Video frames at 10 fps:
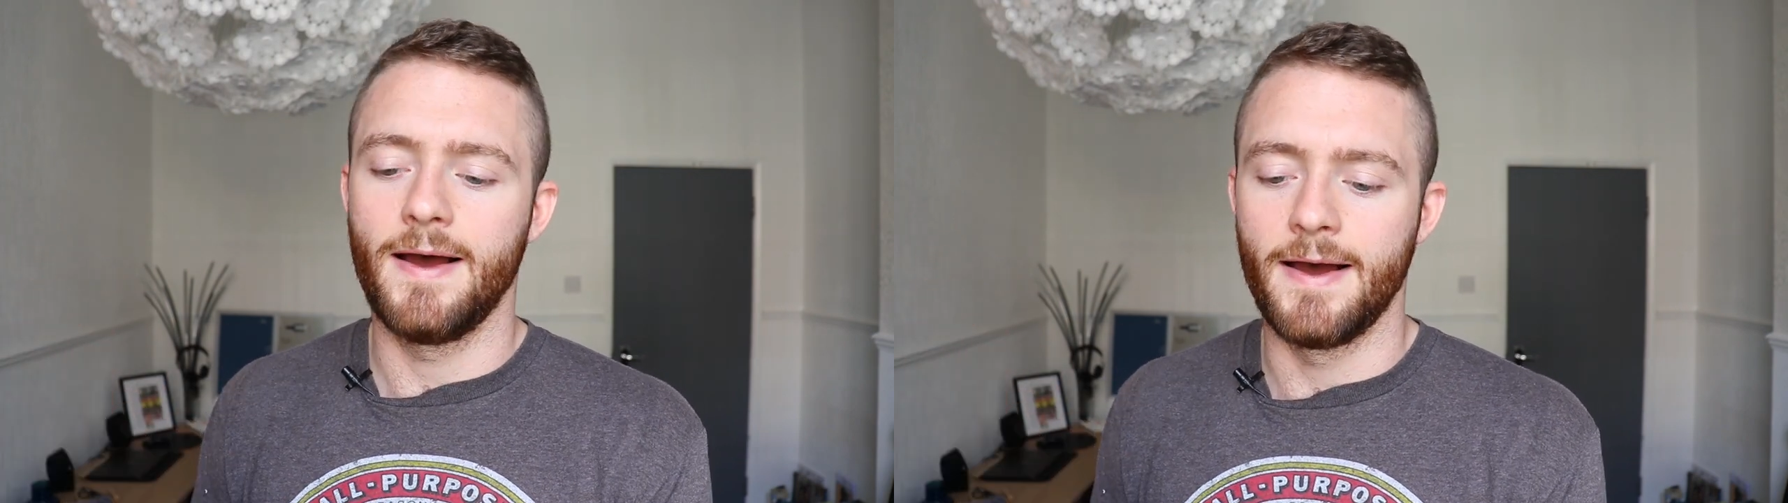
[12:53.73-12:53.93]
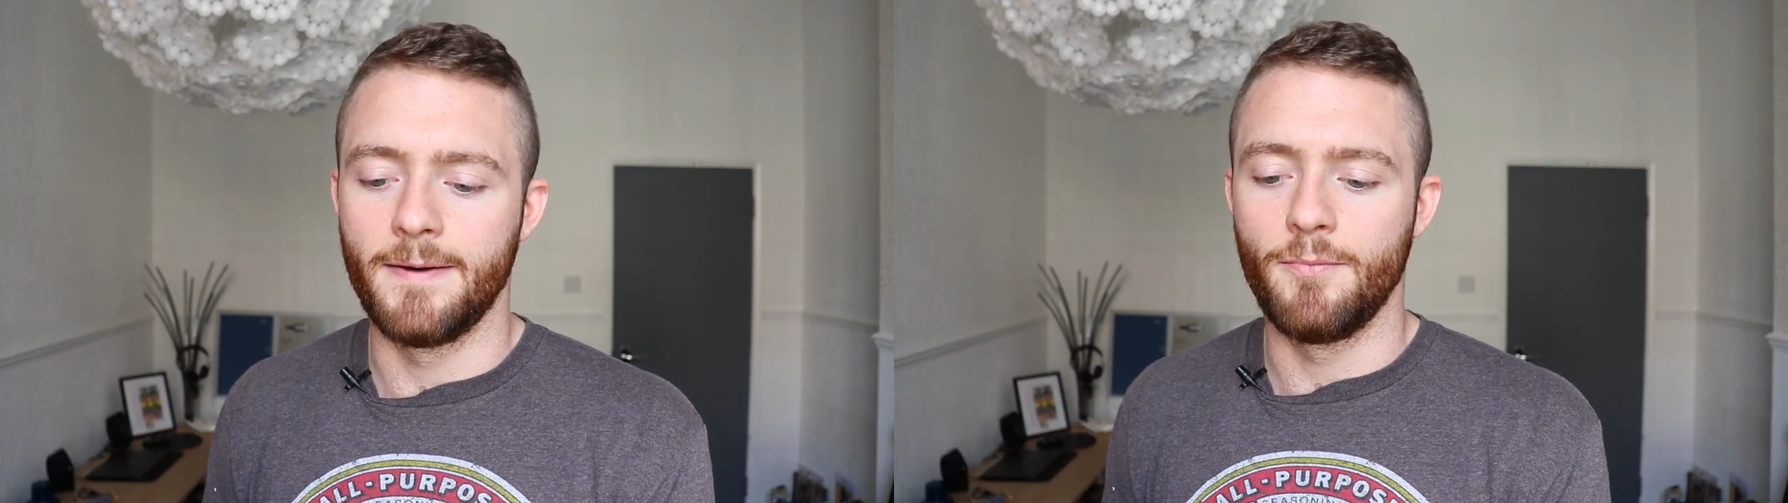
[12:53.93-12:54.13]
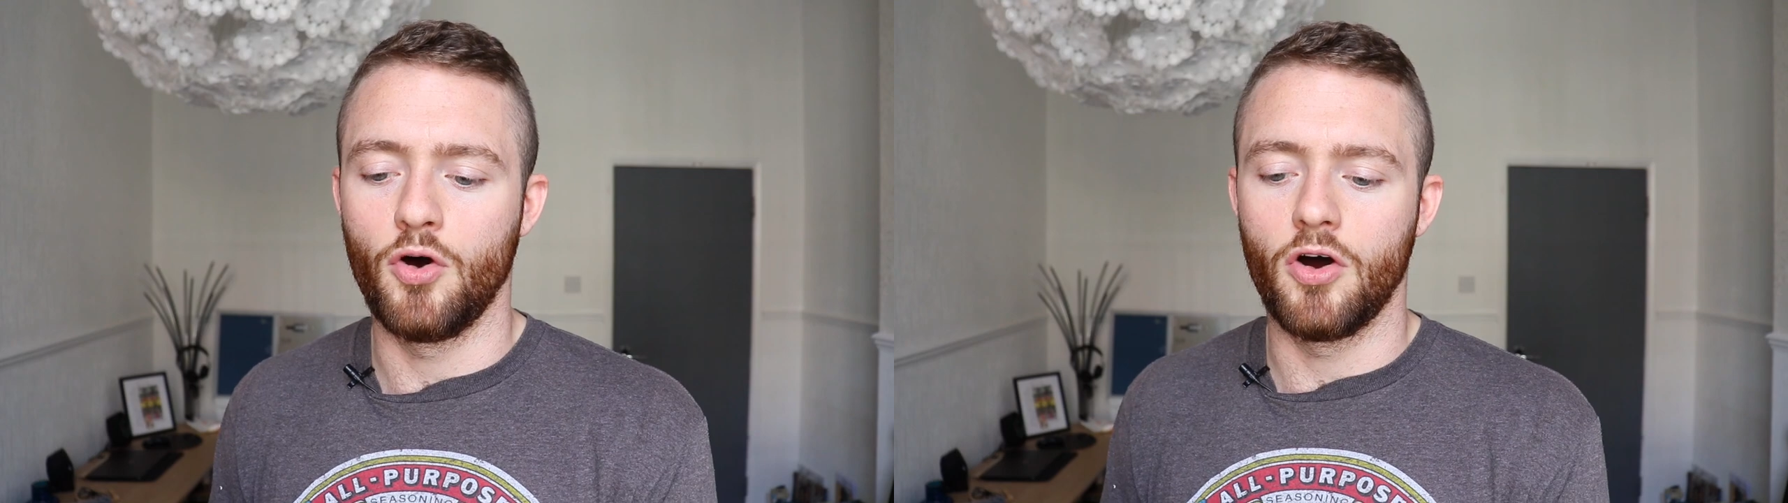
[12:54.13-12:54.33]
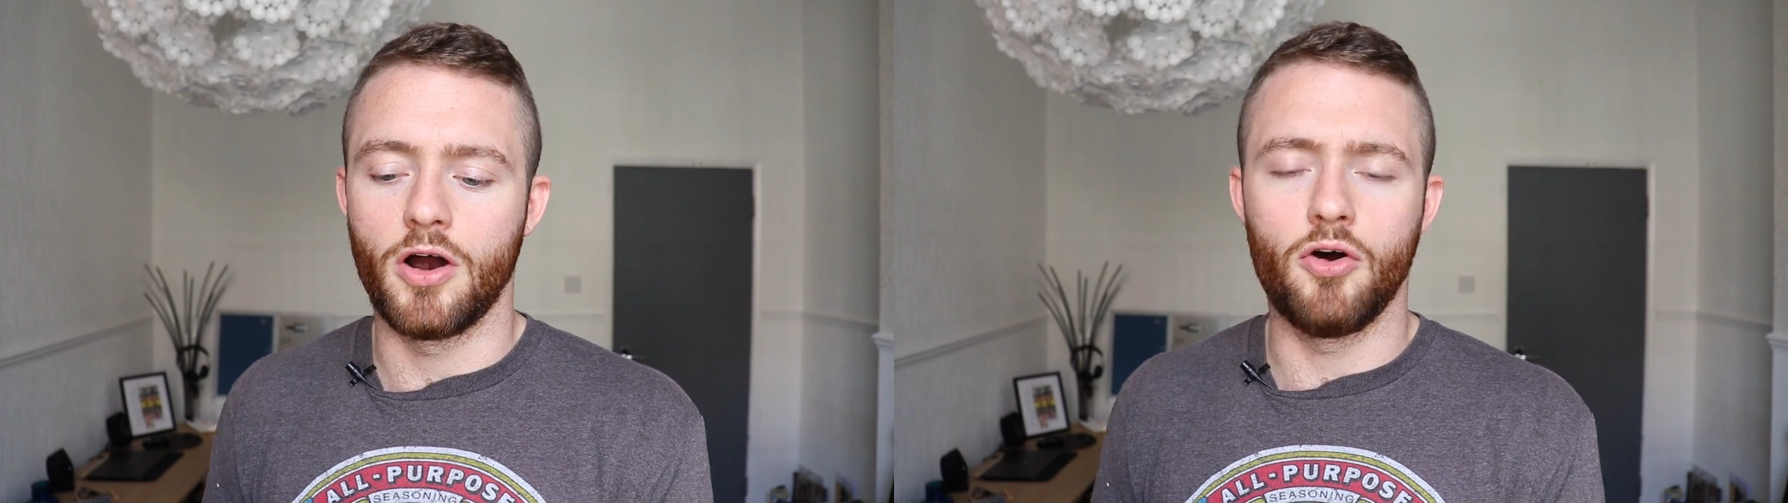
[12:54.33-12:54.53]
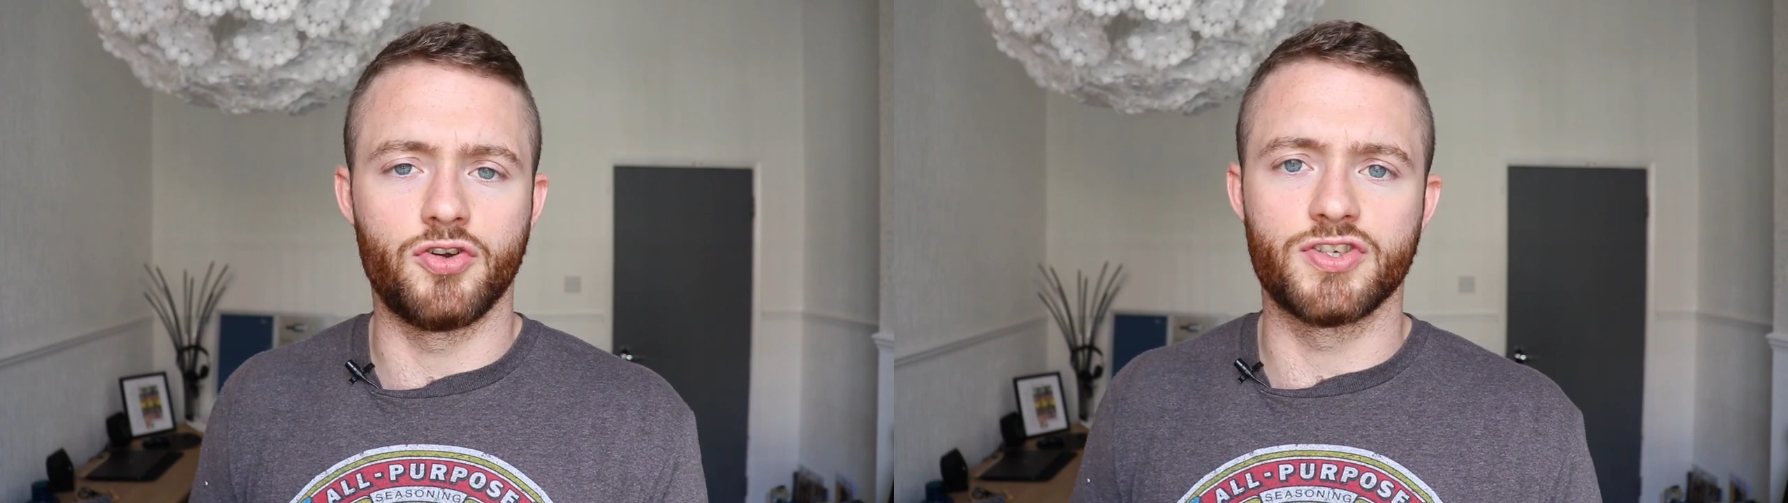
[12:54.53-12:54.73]
um,
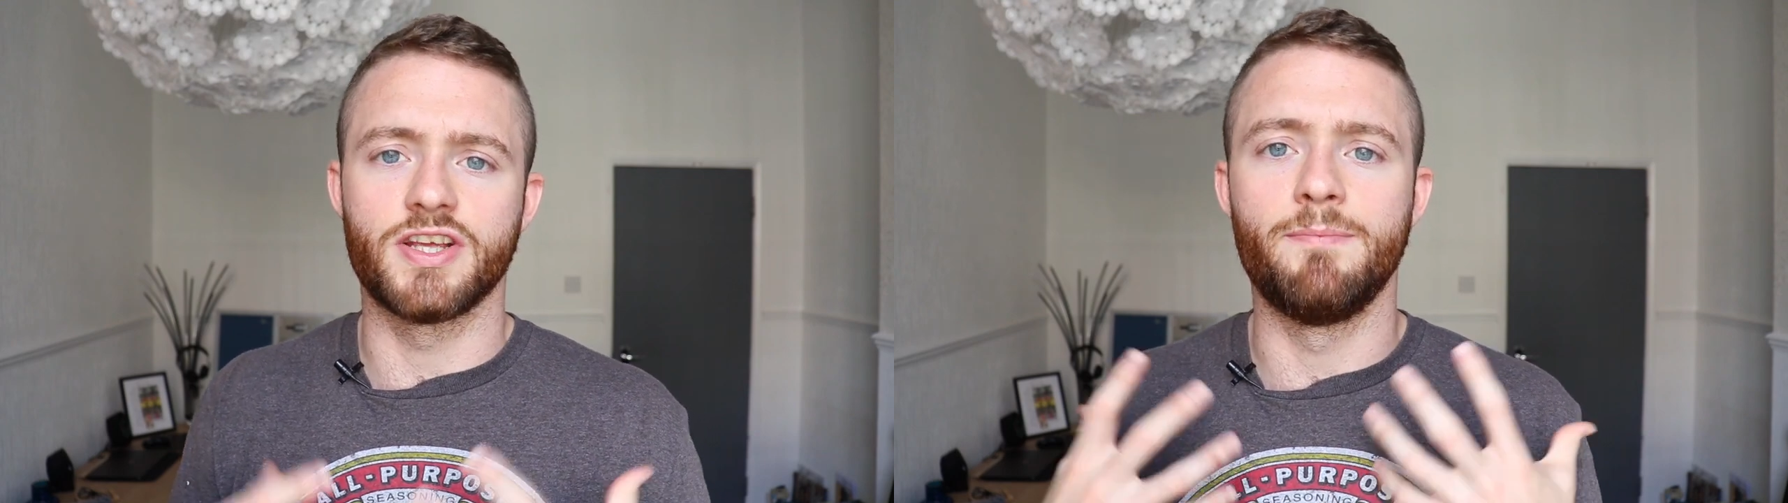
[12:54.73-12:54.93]
or, or just